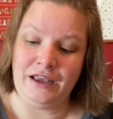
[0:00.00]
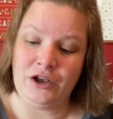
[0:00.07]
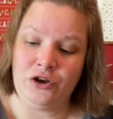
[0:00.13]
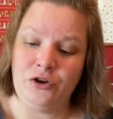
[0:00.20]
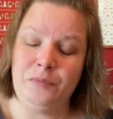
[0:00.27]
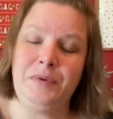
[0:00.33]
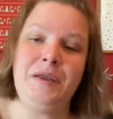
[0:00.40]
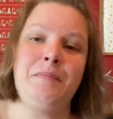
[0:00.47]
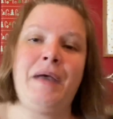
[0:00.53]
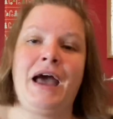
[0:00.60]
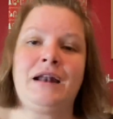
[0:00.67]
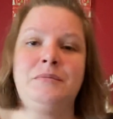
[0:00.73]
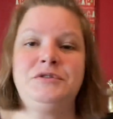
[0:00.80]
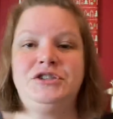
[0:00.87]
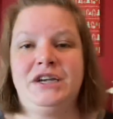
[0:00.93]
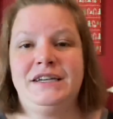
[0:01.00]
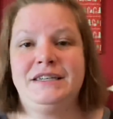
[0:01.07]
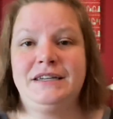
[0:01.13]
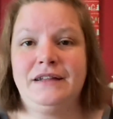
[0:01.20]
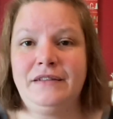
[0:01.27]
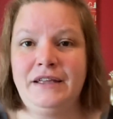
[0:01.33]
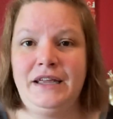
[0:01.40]
It could be Madame
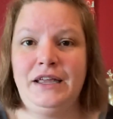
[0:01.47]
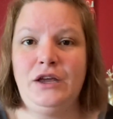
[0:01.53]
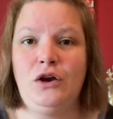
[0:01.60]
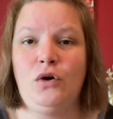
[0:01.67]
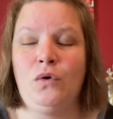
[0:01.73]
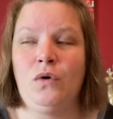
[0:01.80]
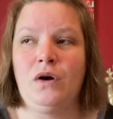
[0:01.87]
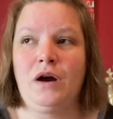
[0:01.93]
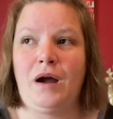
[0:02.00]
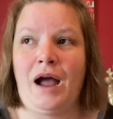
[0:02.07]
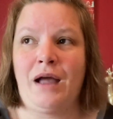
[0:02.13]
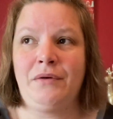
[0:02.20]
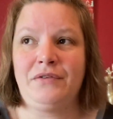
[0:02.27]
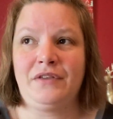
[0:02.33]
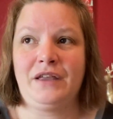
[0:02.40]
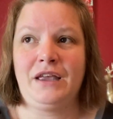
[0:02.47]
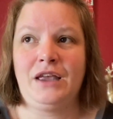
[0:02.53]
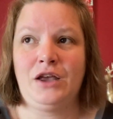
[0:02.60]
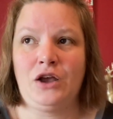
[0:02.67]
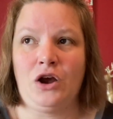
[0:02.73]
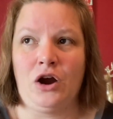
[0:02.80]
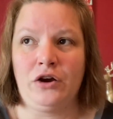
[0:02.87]
Chantilly, or I was
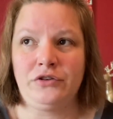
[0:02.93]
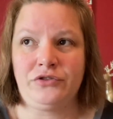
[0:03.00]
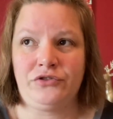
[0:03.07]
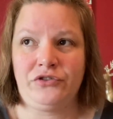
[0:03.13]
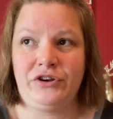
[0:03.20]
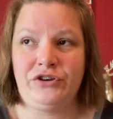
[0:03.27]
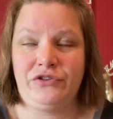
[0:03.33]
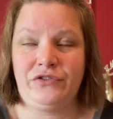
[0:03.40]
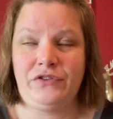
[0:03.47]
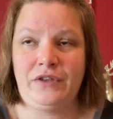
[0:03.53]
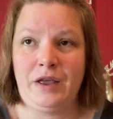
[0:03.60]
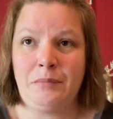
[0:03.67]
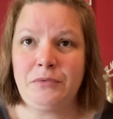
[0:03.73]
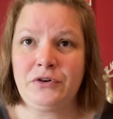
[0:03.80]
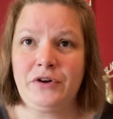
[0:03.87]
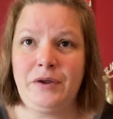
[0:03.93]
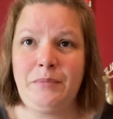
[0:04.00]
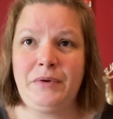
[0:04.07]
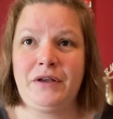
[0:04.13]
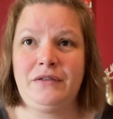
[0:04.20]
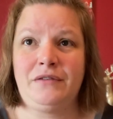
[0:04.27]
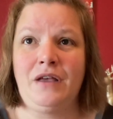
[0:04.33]
thinking Heartstring Samplery
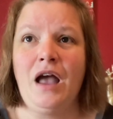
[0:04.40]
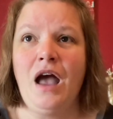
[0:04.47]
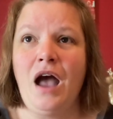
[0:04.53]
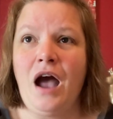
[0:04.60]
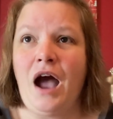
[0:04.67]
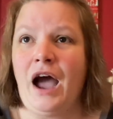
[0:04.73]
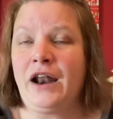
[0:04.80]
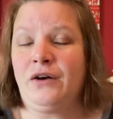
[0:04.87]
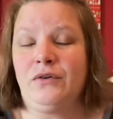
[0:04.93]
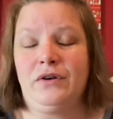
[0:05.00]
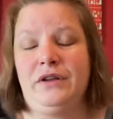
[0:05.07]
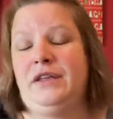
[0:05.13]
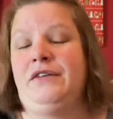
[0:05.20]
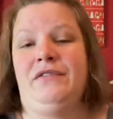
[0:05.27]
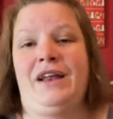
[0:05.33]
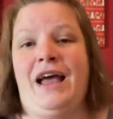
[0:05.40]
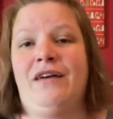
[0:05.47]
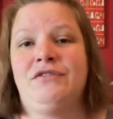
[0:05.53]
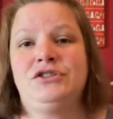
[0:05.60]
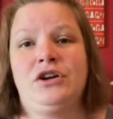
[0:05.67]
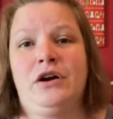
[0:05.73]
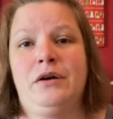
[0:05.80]
because I don't even have
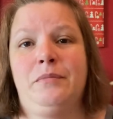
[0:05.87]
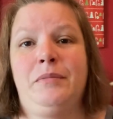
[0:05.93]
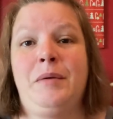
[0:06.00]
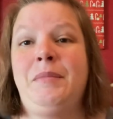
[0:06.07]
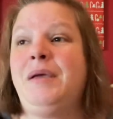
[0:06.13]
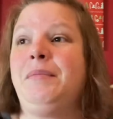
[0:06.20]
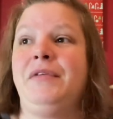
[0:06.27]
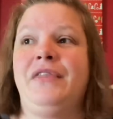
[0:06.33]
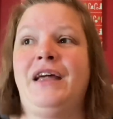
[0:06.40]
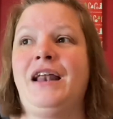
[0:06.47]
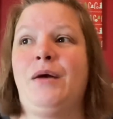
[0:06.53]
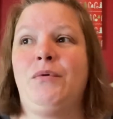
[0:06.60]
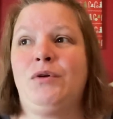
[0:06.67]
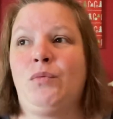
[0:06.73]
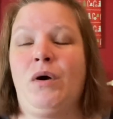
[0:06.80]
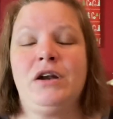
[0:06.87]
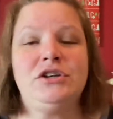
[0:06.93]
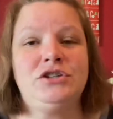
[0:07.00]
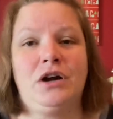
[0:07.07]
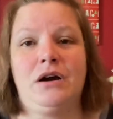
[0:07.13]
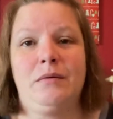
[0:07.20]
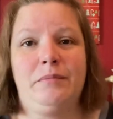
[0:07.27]
a chart, but maybe then I would want a
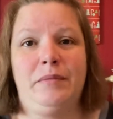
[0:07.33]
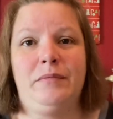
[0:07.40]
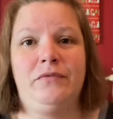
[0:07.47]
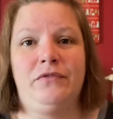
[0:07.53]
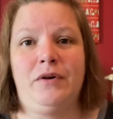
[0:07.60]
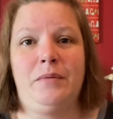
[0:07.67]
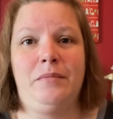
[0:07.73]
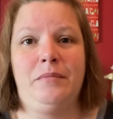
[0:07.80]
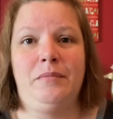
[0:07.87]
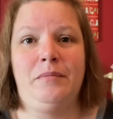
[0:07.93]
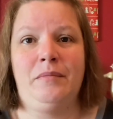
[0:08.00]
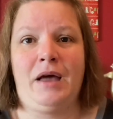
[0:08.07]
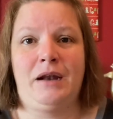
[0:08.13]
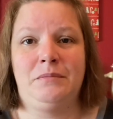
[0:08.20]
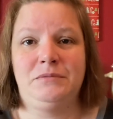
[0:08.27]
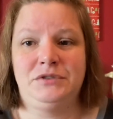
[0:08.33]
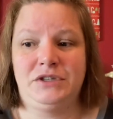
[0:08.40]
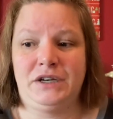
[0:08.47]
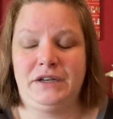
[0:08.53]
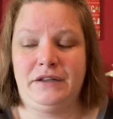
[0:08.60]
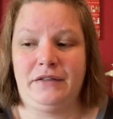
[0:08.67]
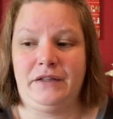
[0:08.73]
chart from Madame
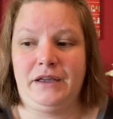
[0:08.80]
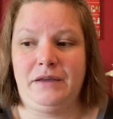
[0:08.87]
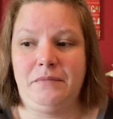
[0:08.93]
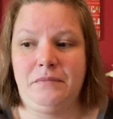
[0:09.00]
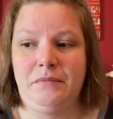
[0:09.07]
Chantilly.